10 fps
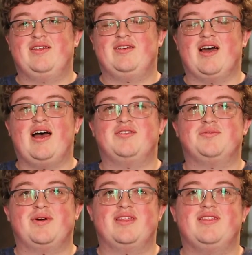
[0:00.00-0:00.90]
God's
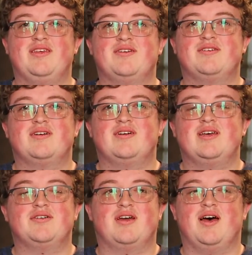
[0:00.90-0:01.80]
with you.
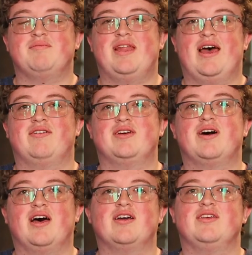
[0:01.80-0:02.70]
He'll come down. He'll
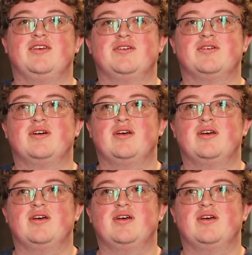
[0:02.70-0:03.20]
hug you.